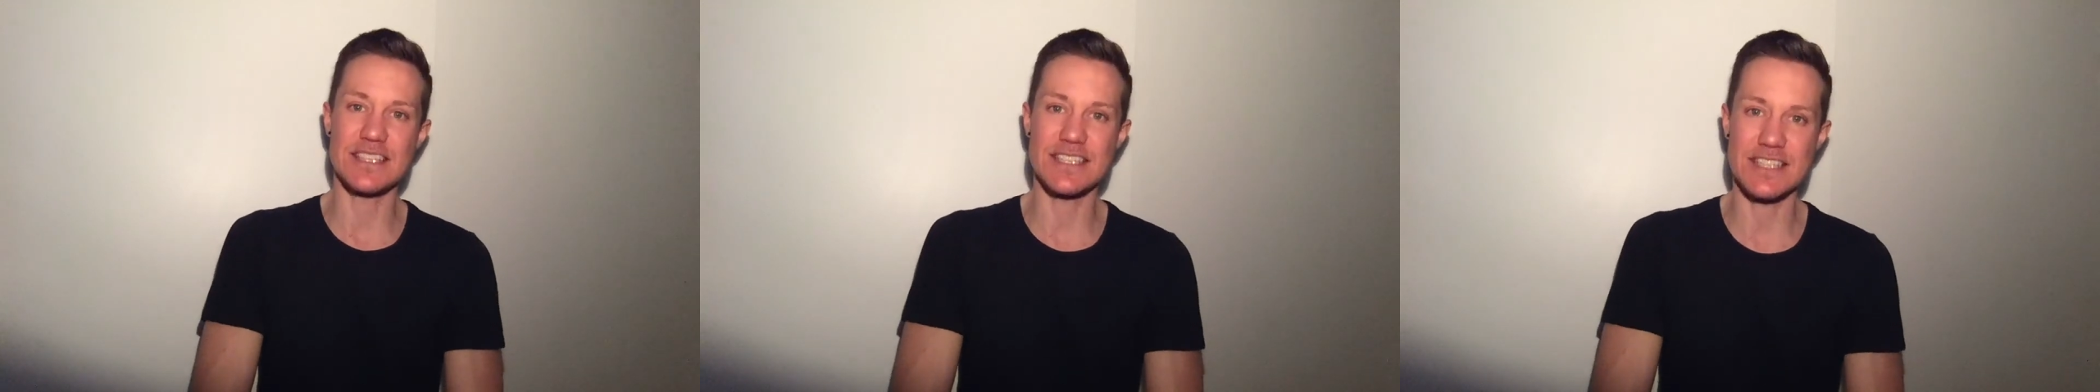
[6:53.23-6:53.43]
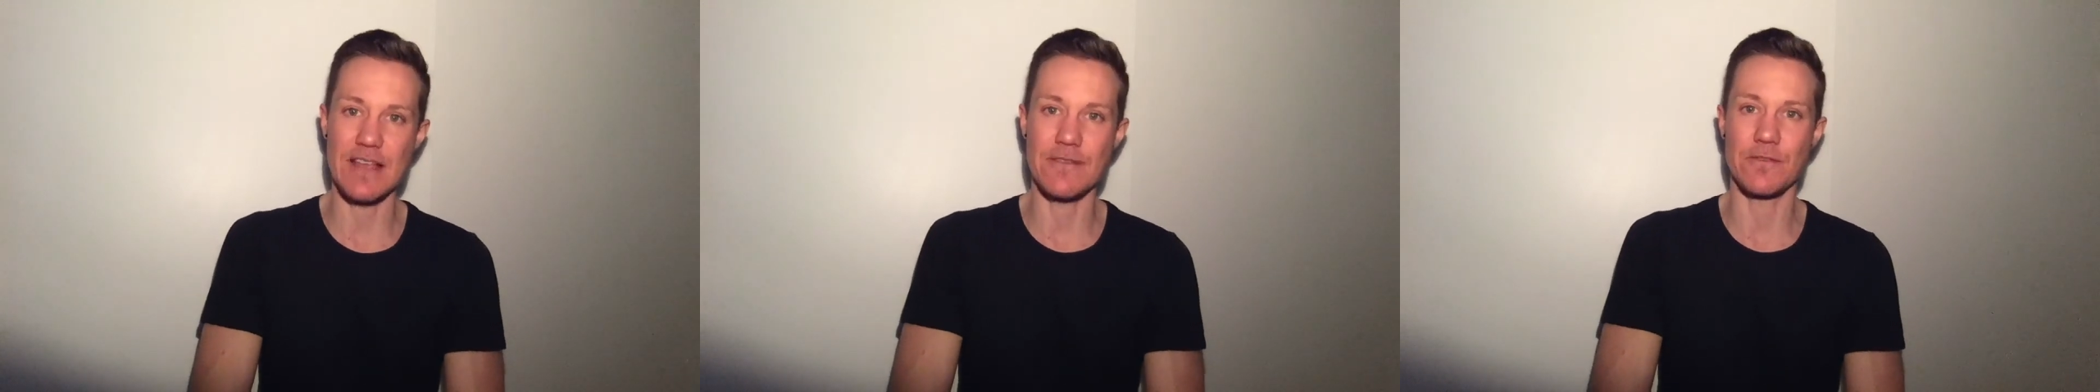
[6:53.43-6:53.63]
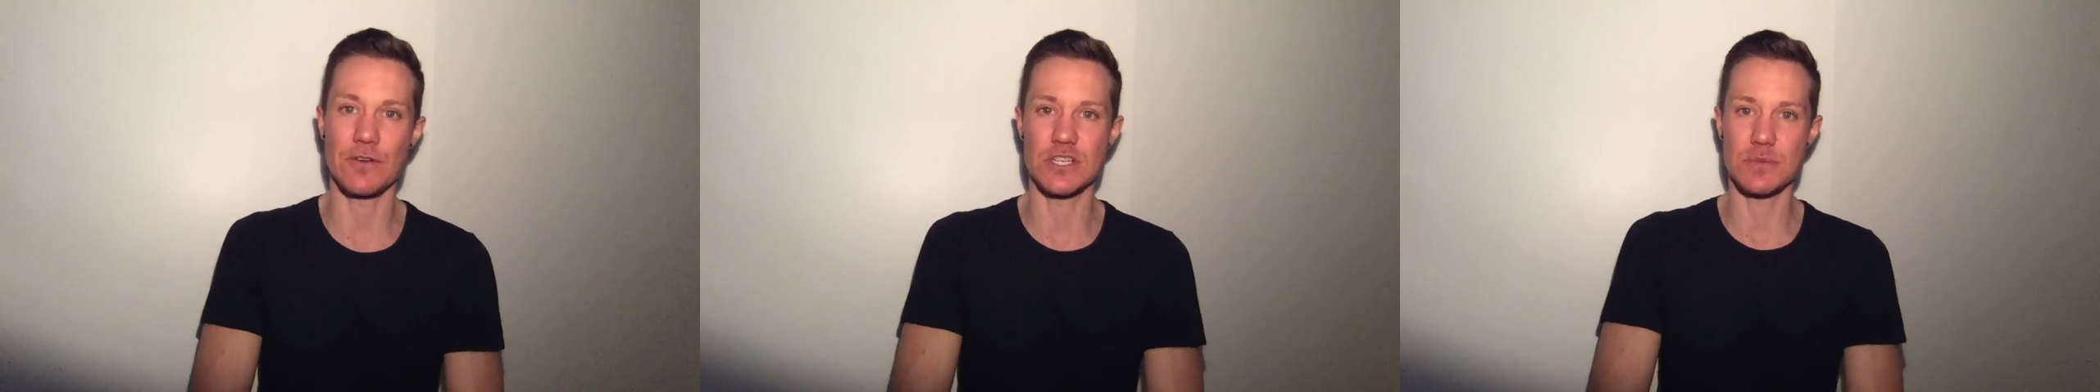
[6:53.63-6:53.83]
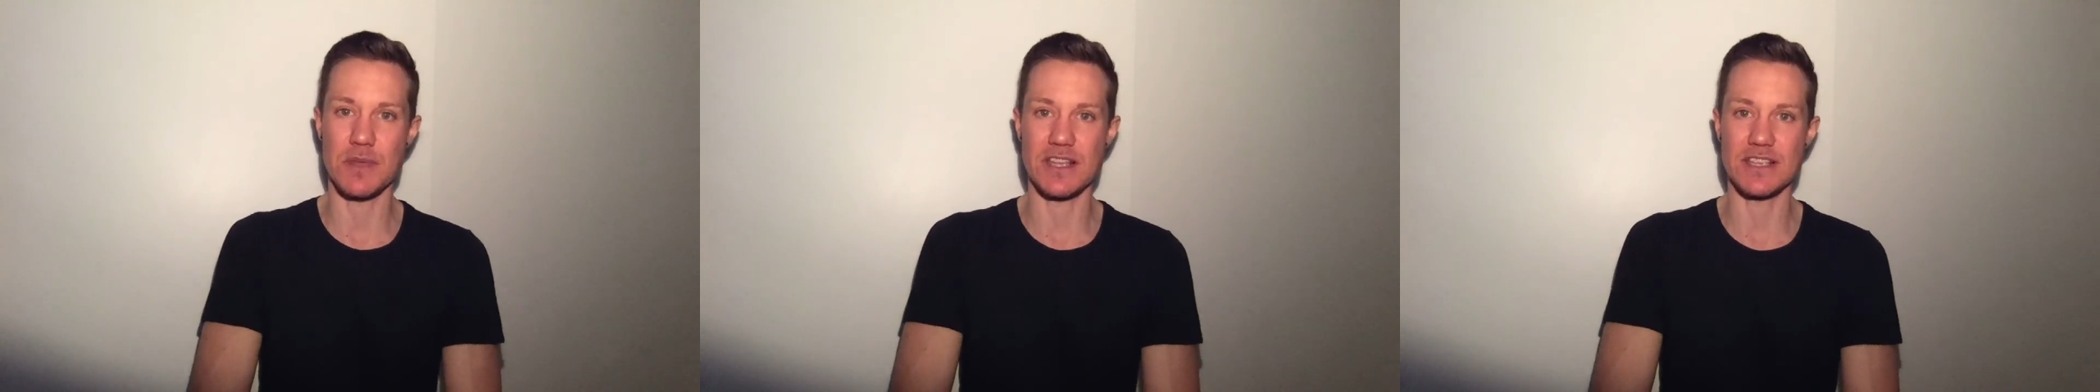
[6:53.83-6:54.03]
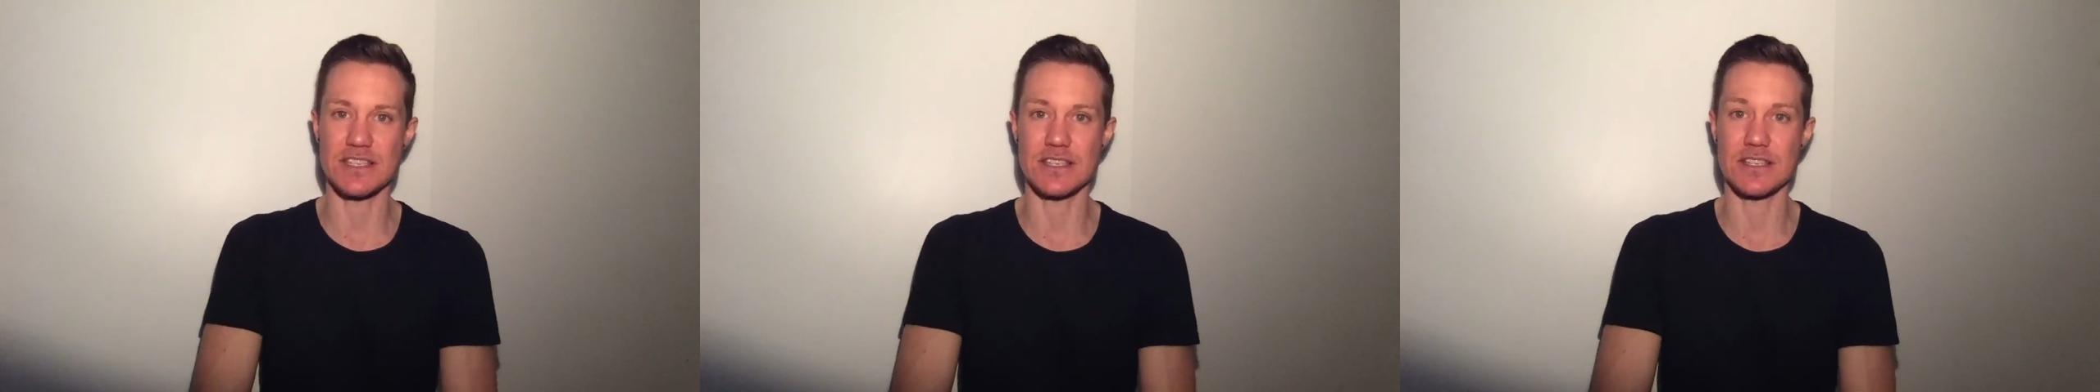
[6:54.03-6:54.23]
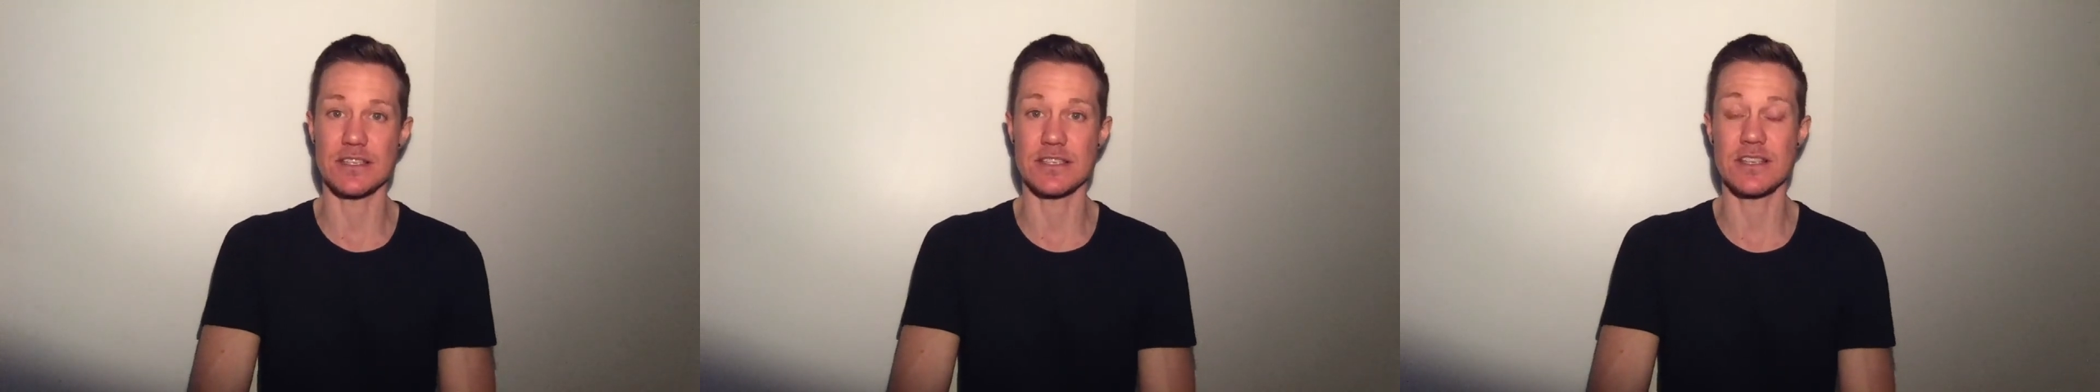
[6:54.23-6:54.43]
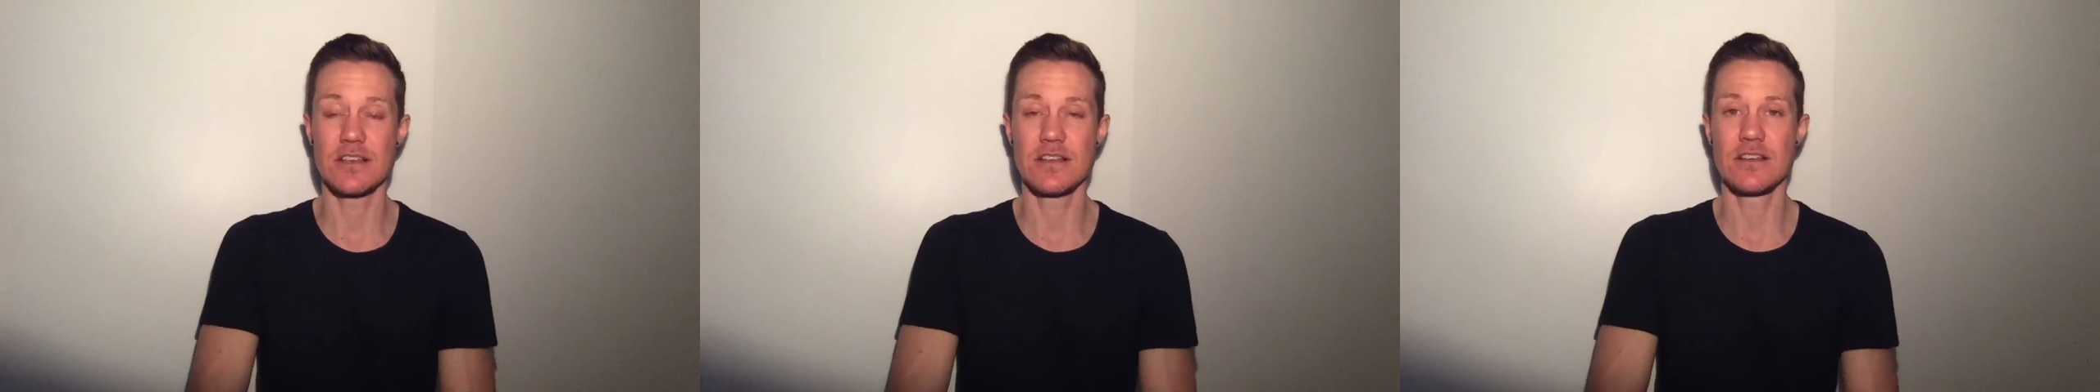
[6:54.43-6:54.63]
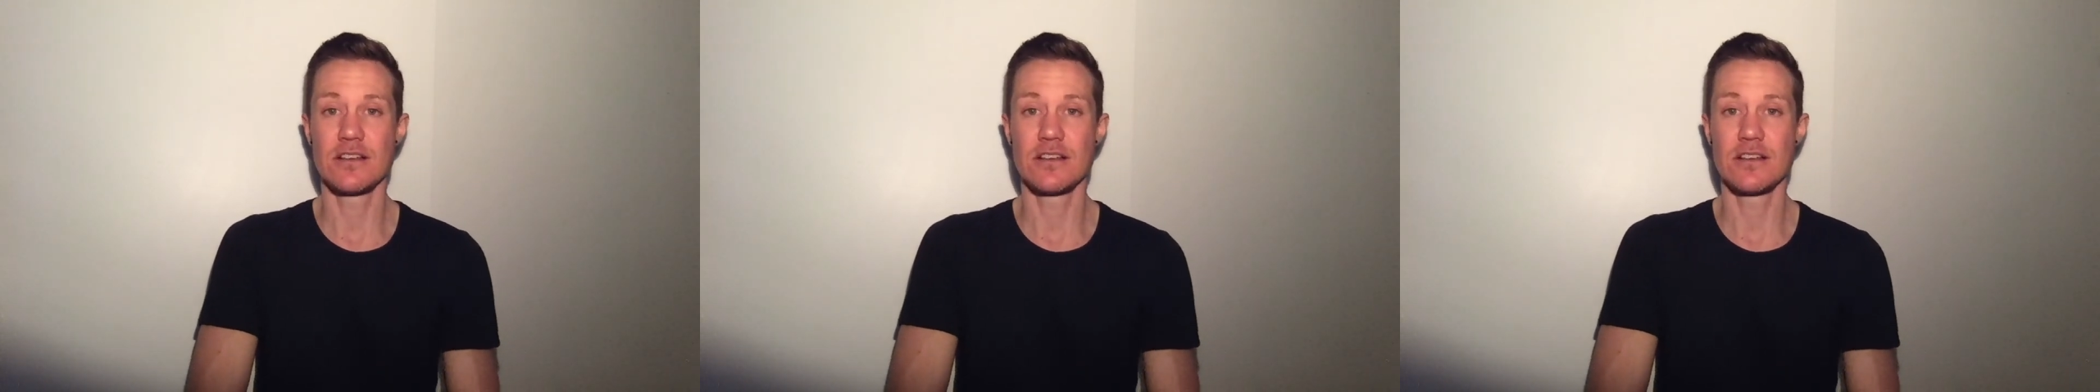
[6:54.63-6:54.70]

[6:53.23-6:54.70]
safer spaces